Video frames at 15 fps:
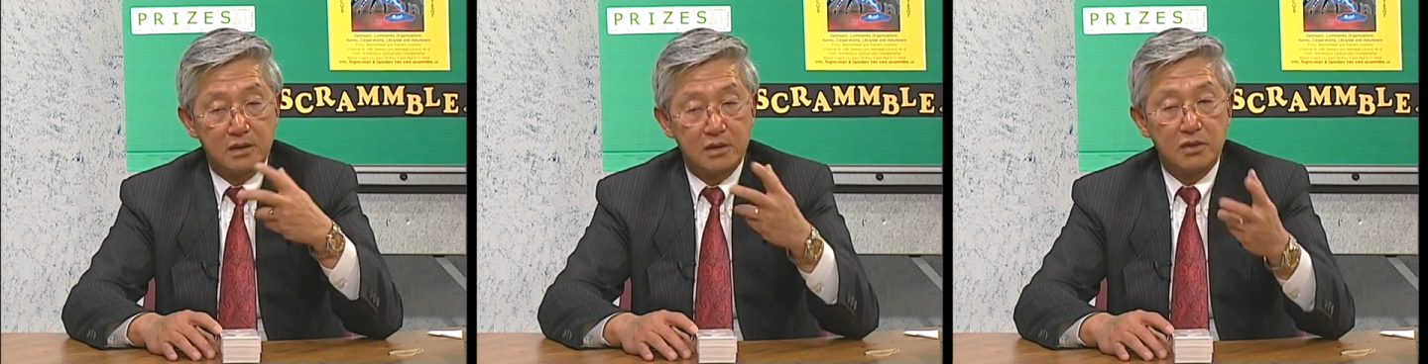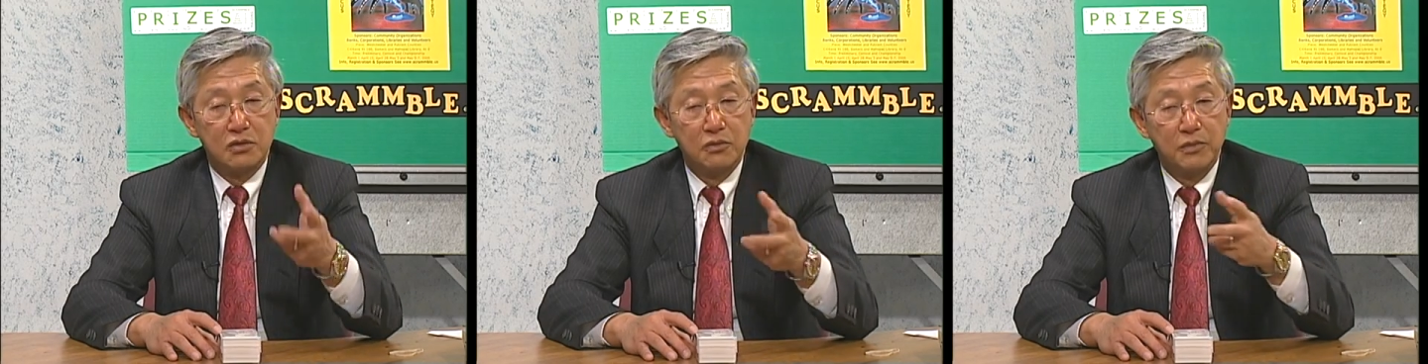
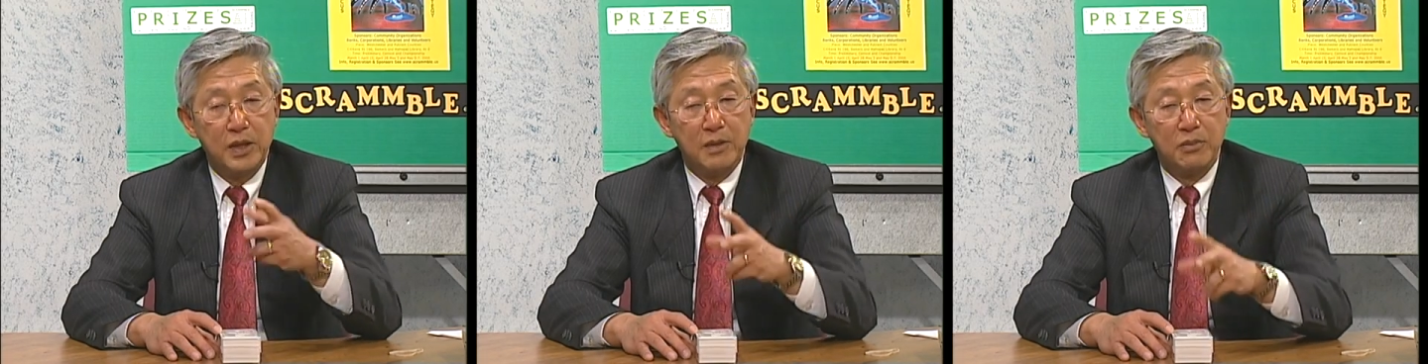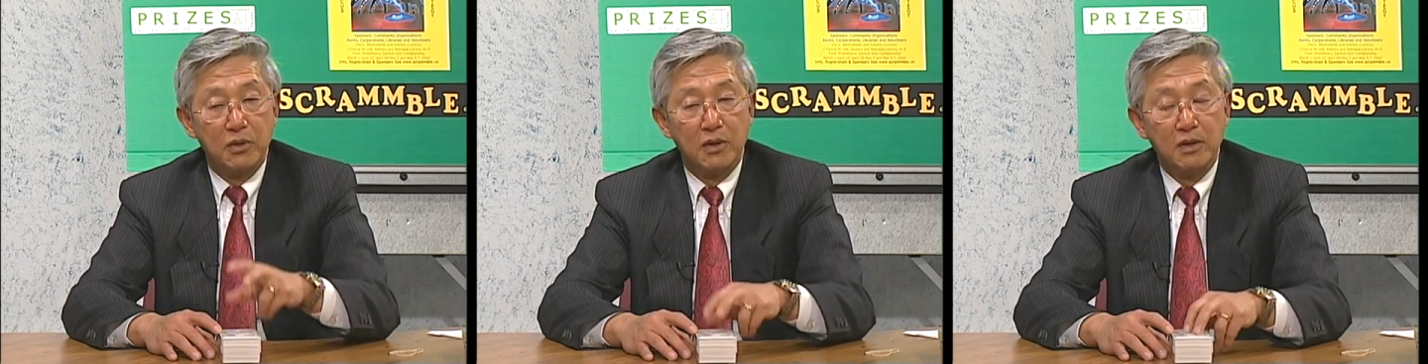2
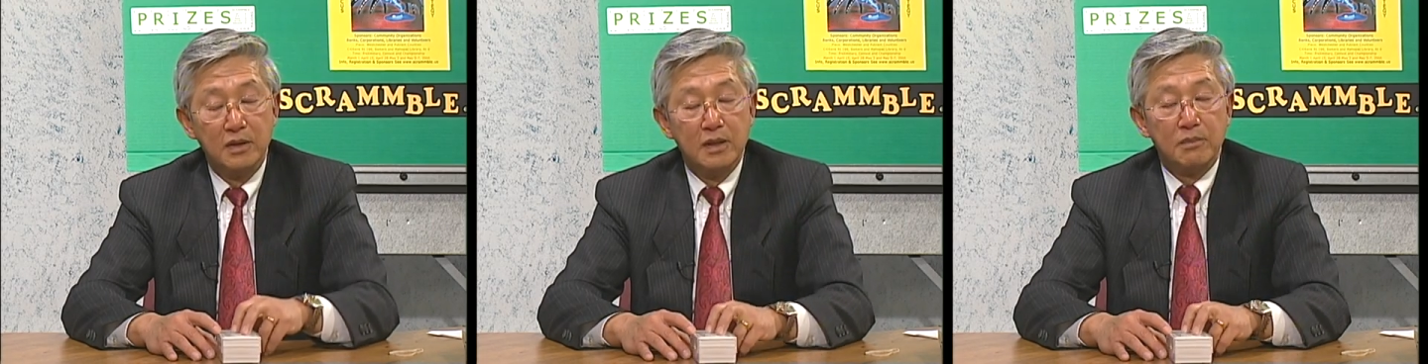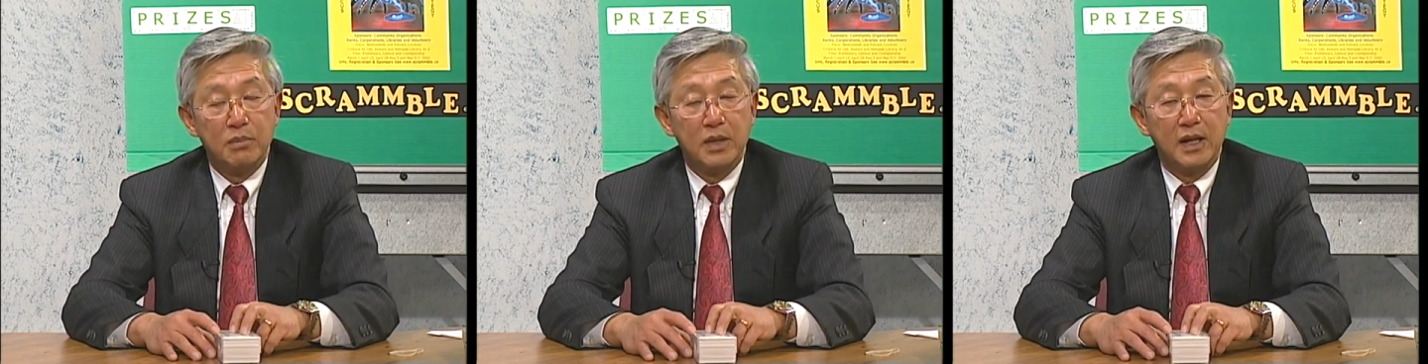people
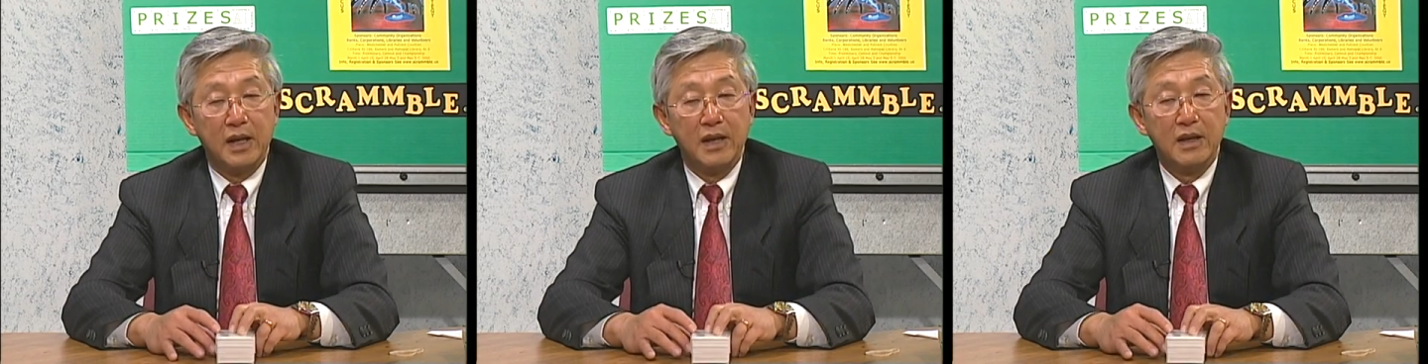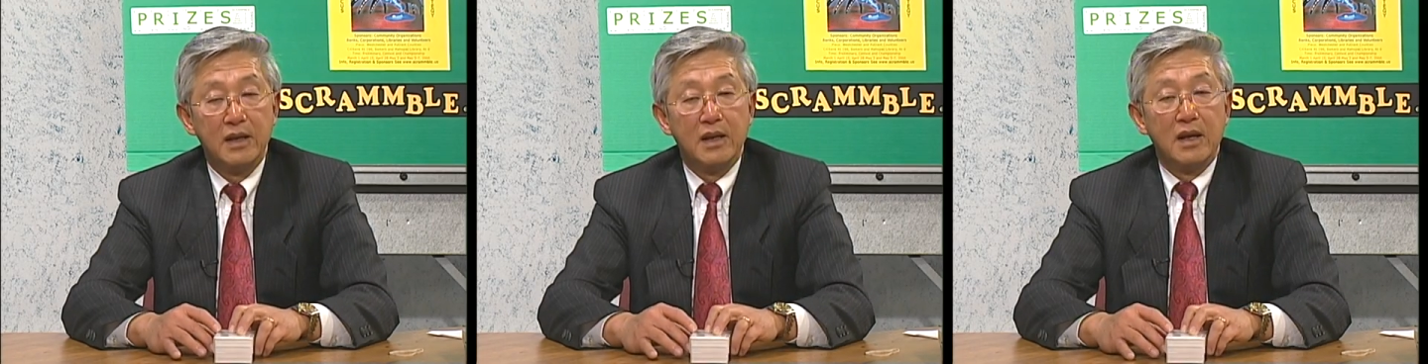
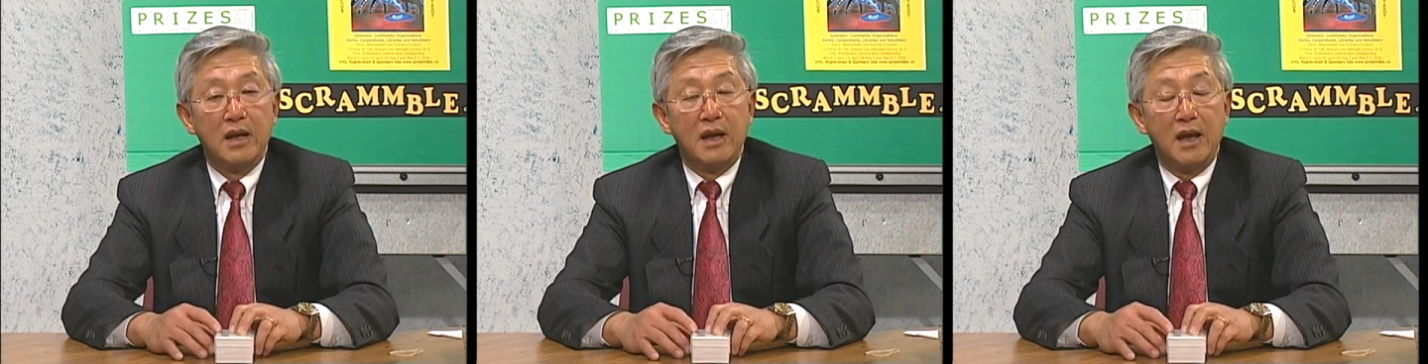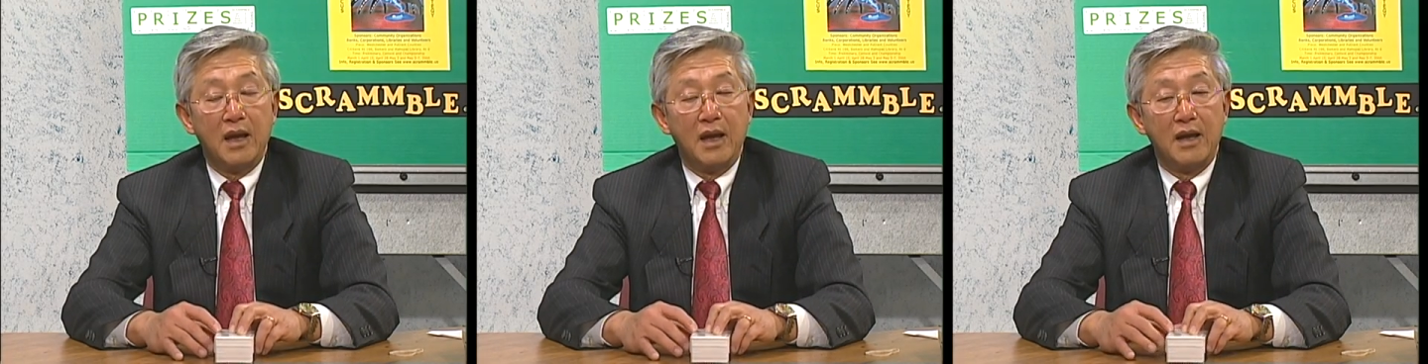play,
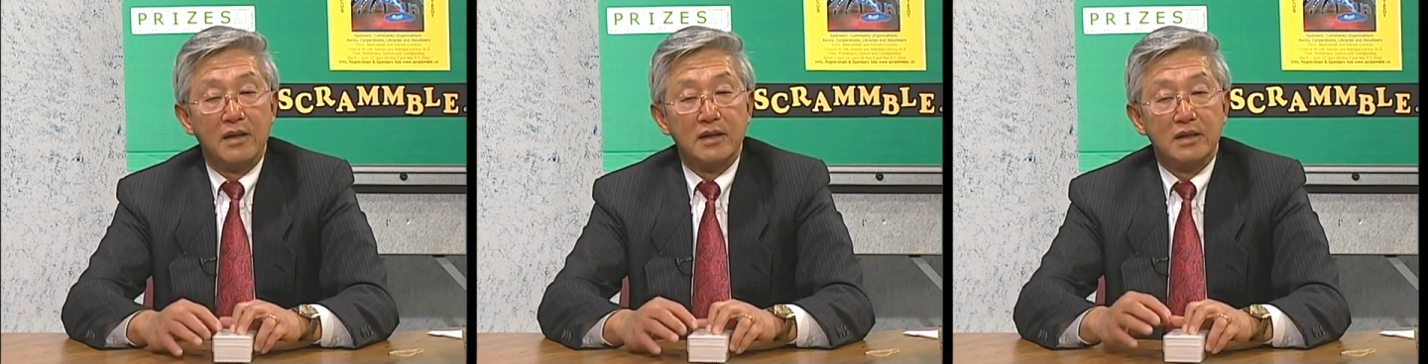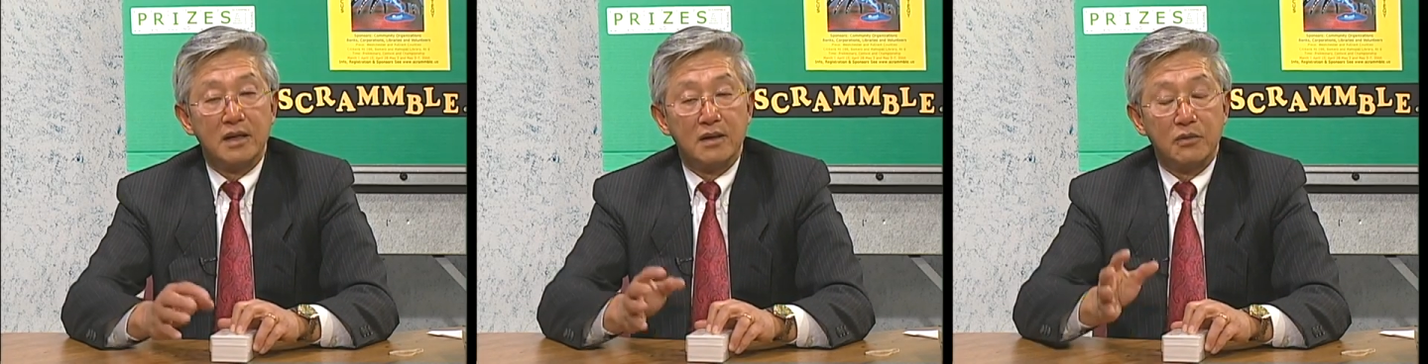
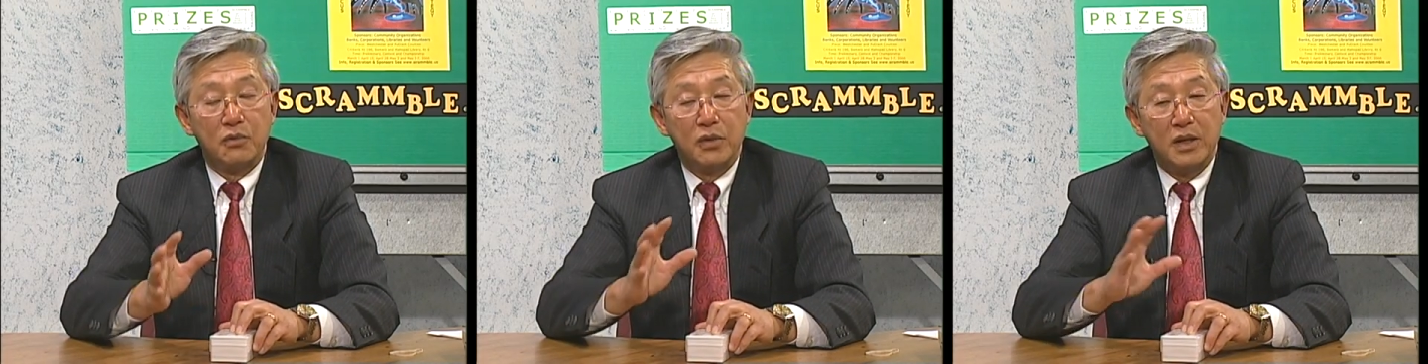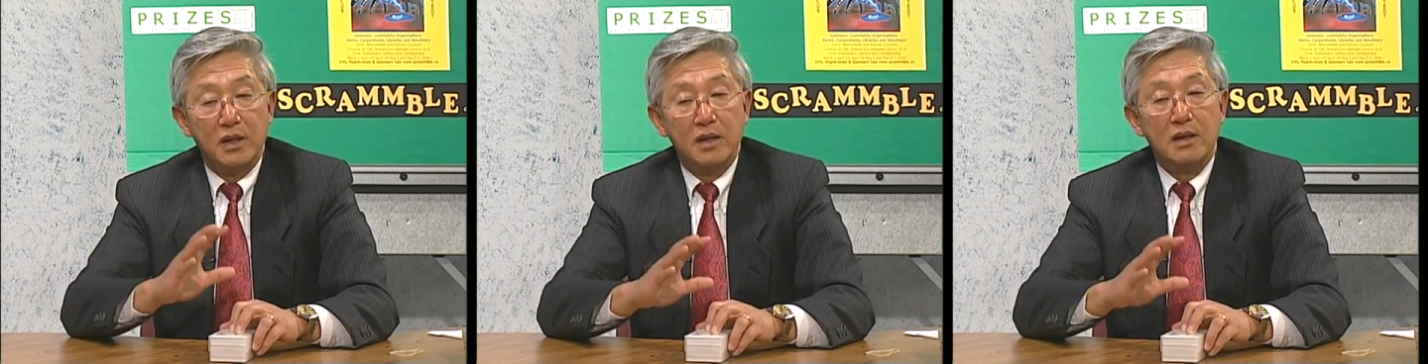and
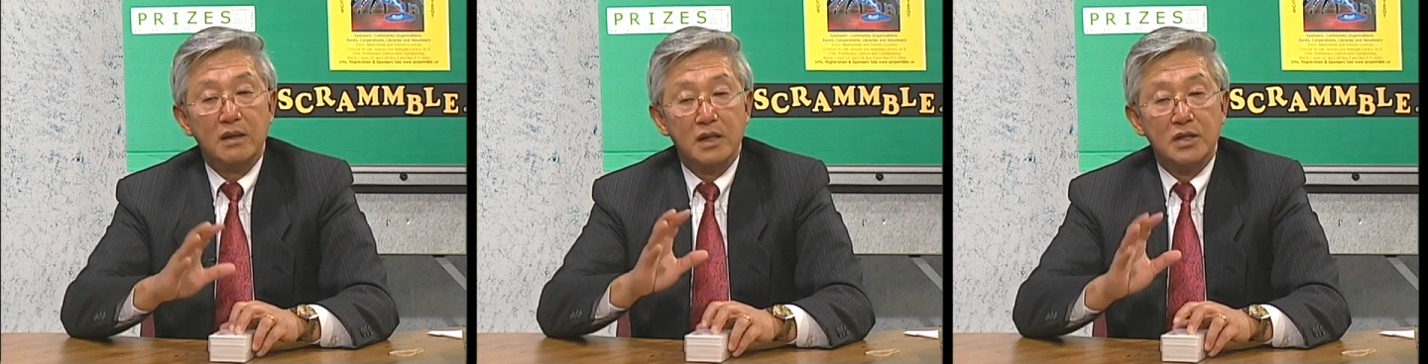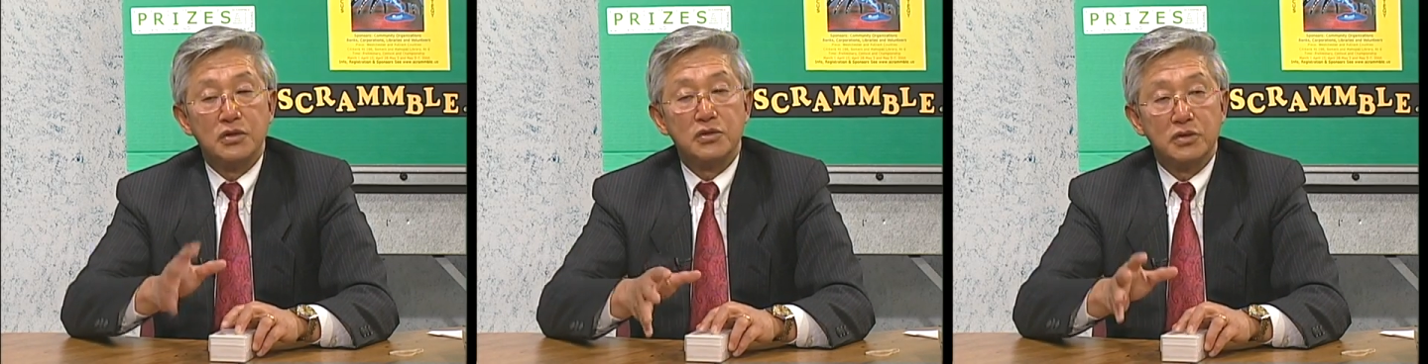we
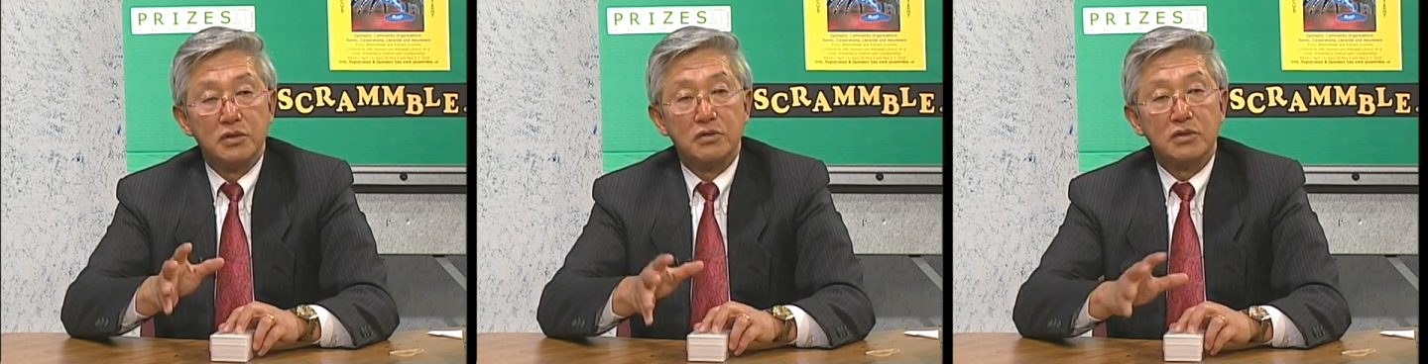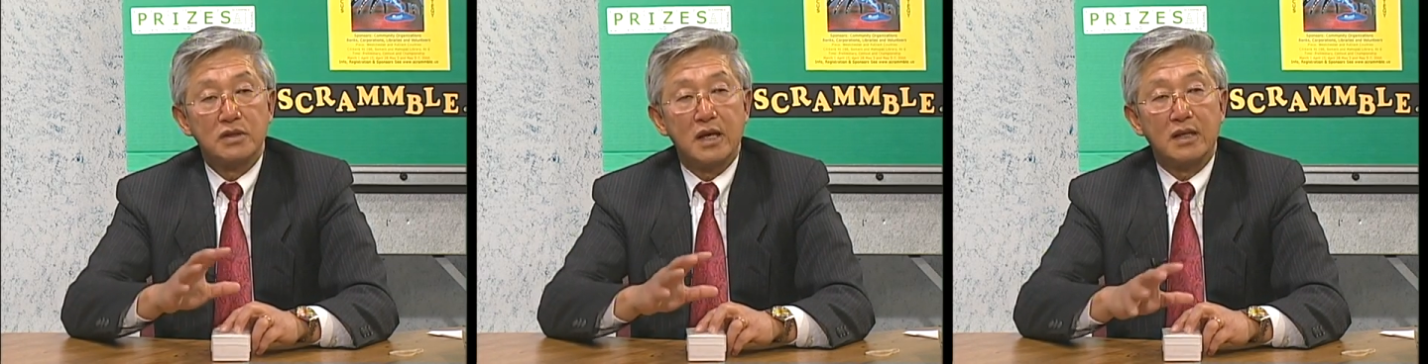
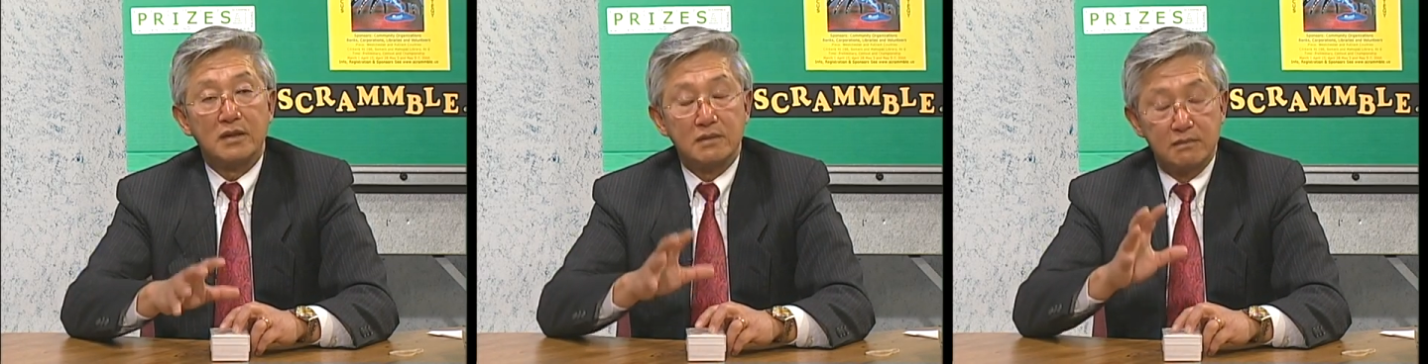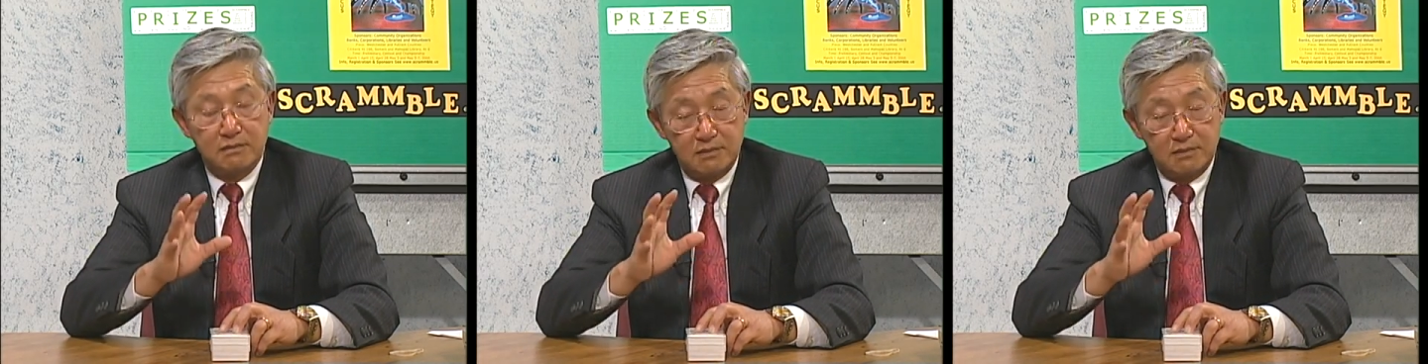introduced that